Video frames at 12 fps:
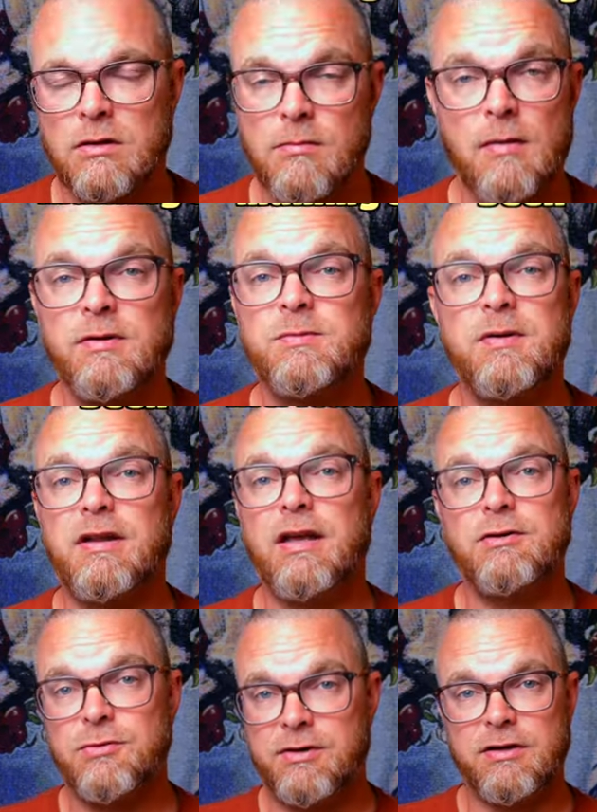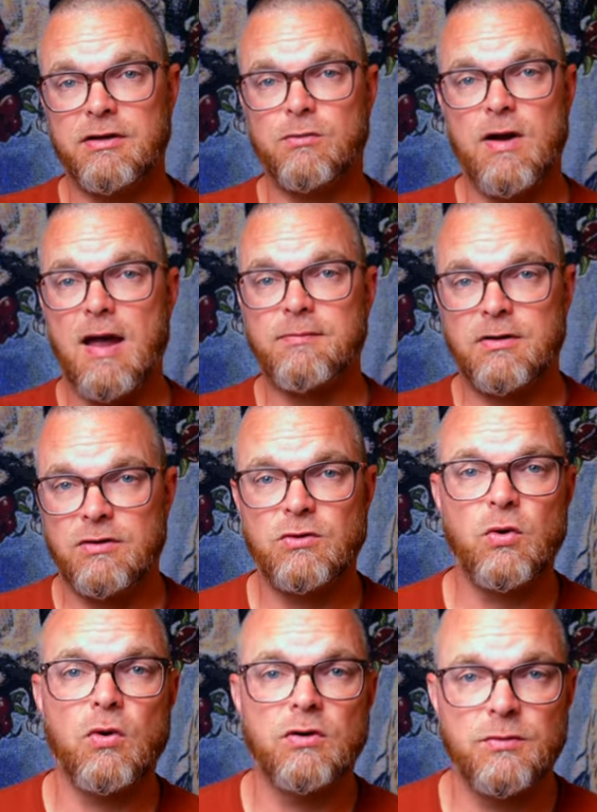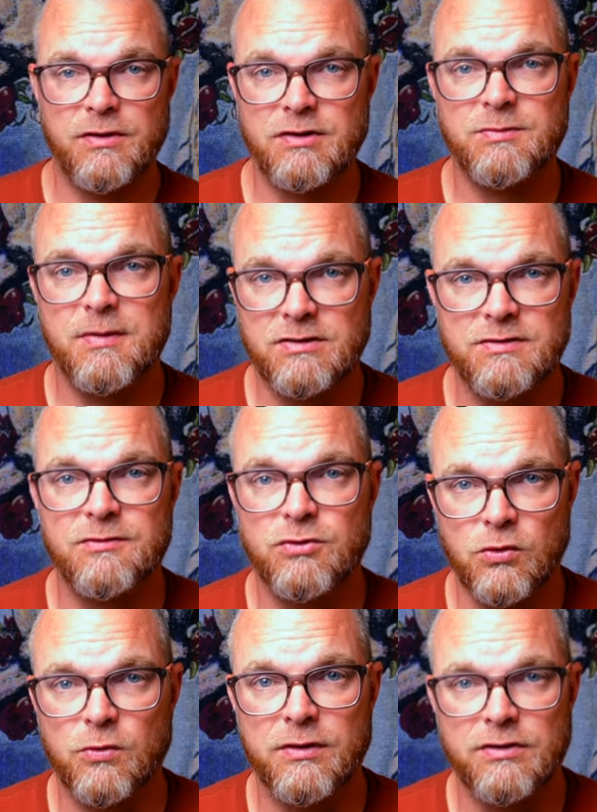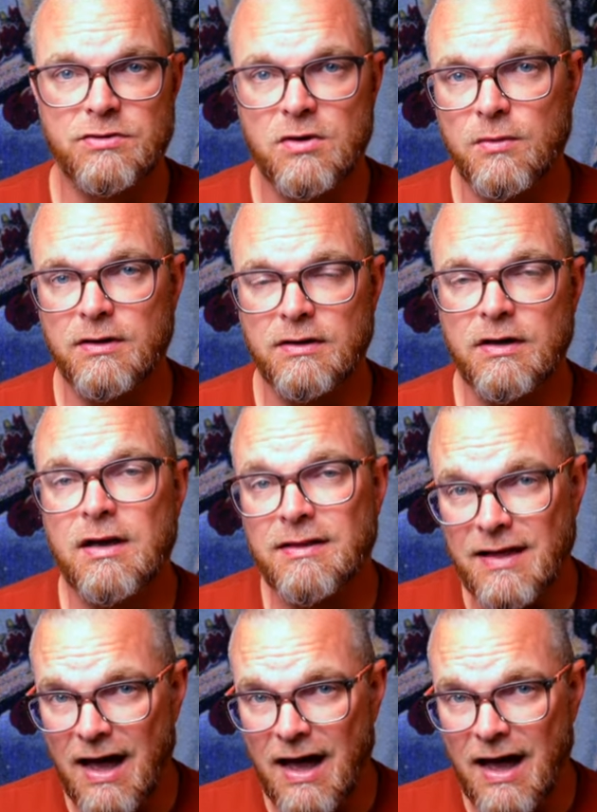The mummy's been intricately wrapped and adorned with expensive jewelry, showing the